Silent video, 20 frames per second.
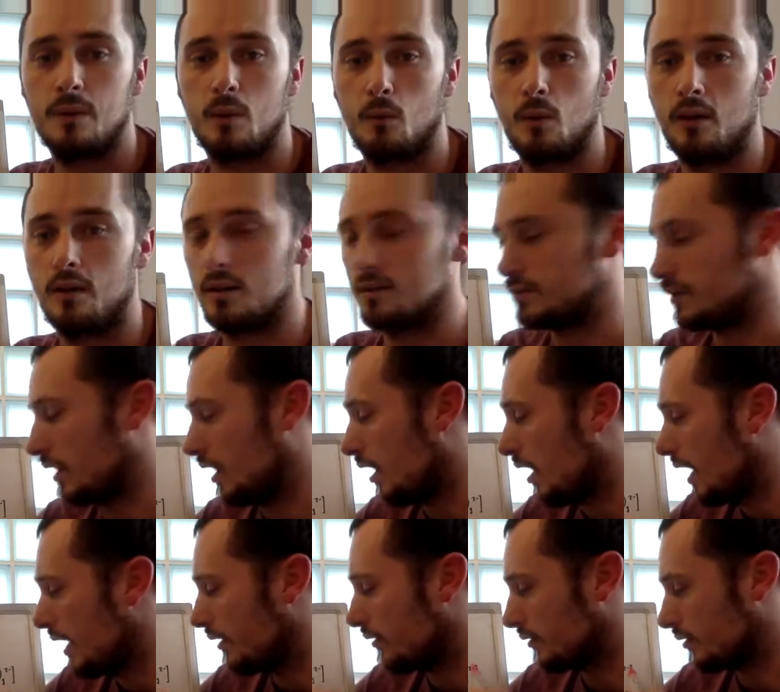Whereas the
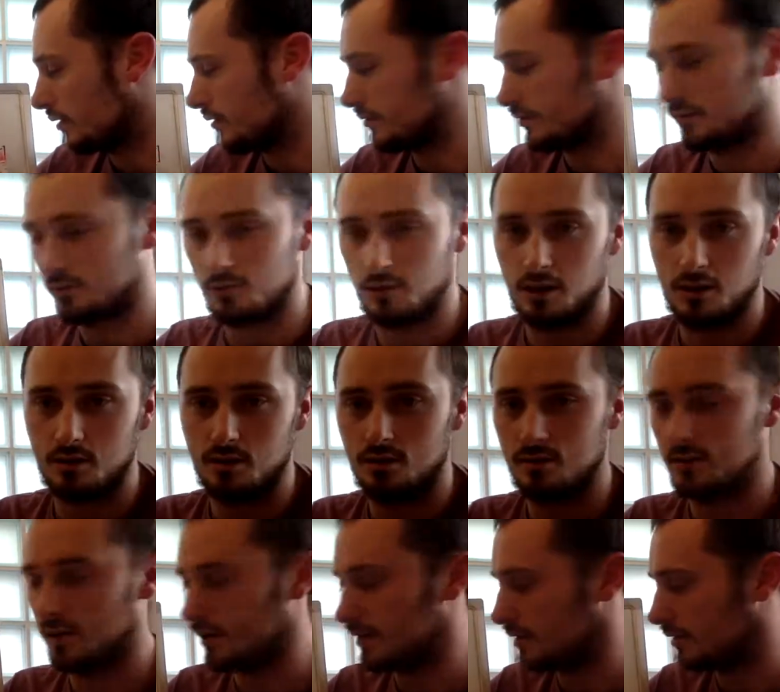ion
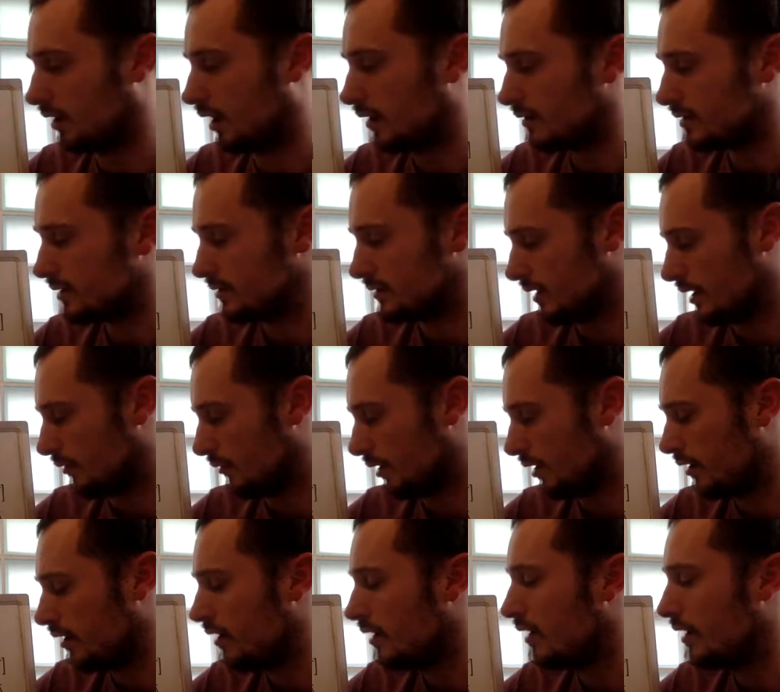concentrations, they start at
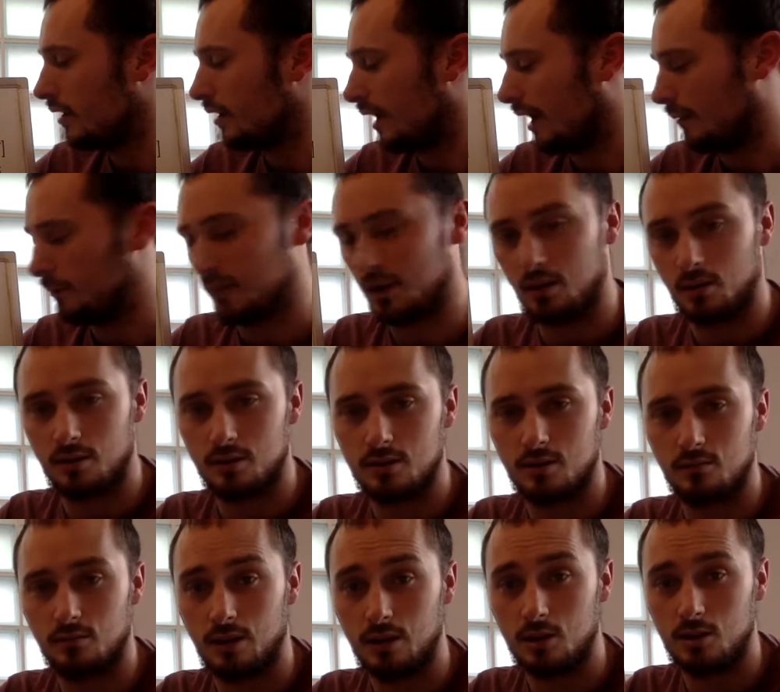0, and because
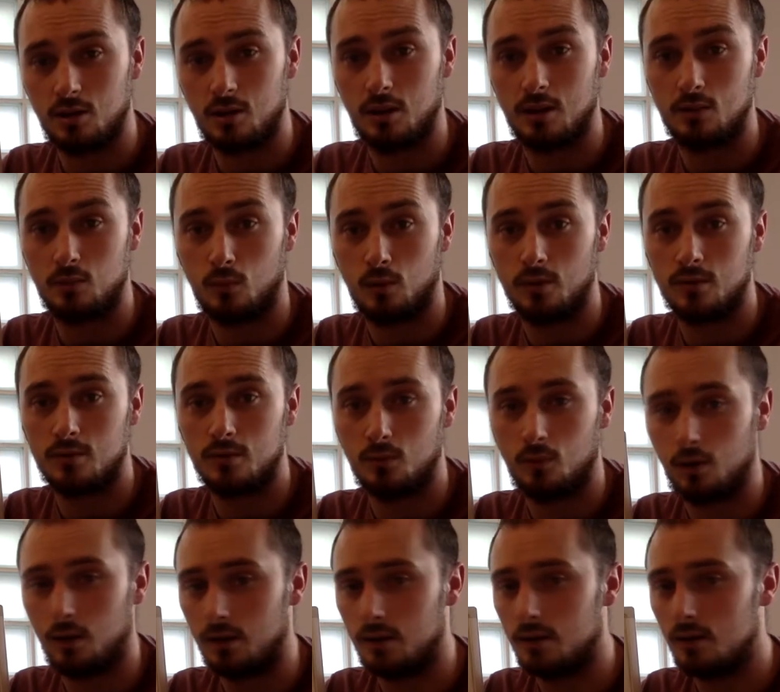the ratio is 1 to
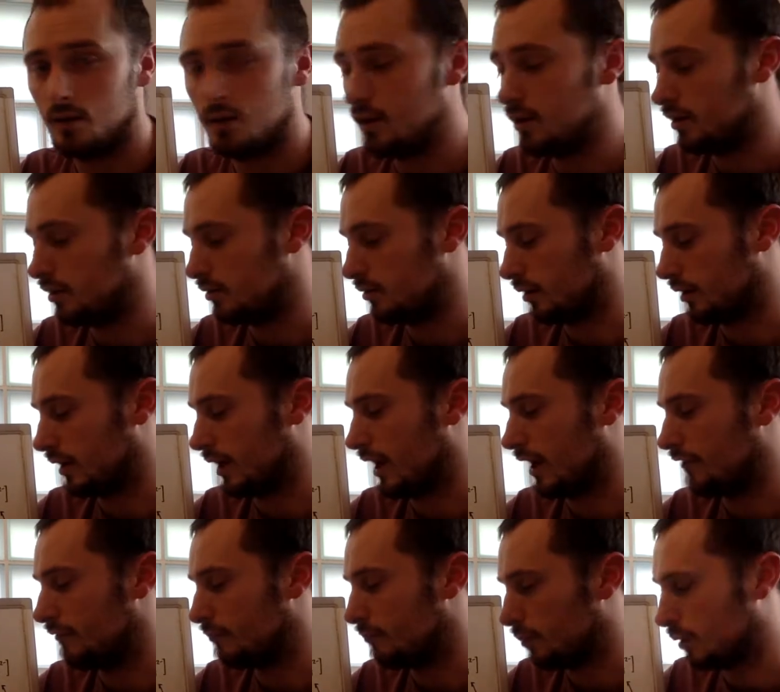1, you're going to
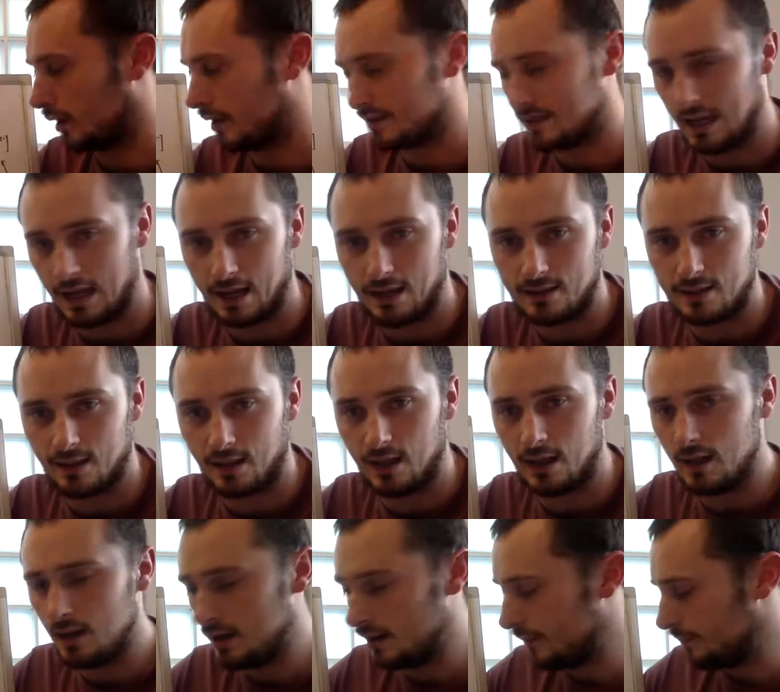have plus X
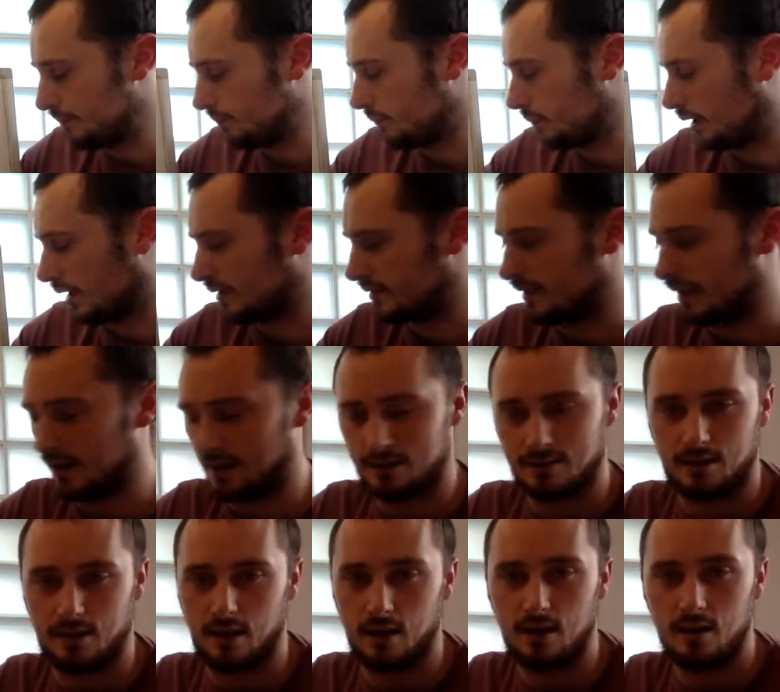here, plus
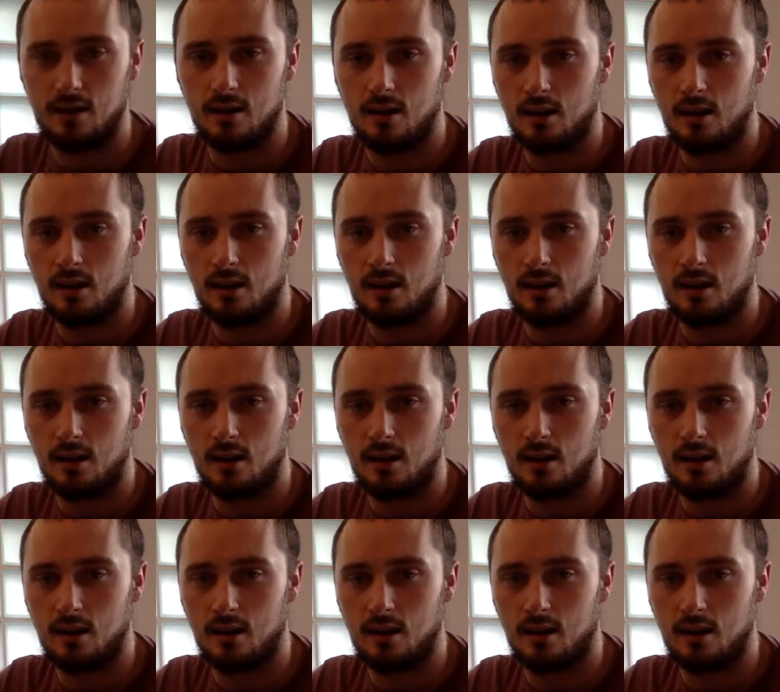X here.